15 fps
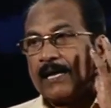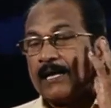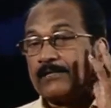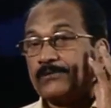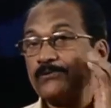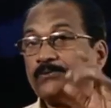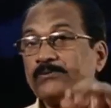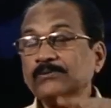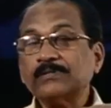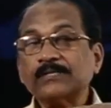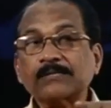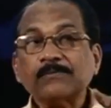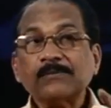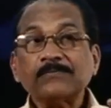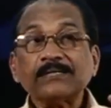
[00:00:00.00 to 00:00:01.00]
You
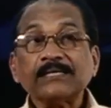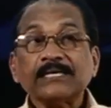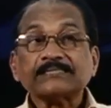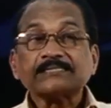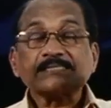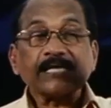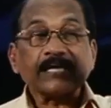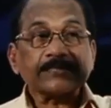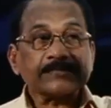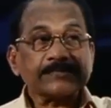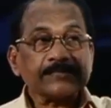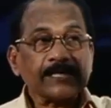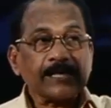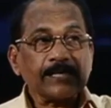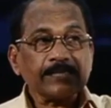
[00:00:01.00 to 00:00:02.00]
remember,
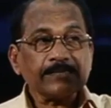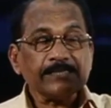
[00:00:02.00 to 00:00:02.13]
surcharge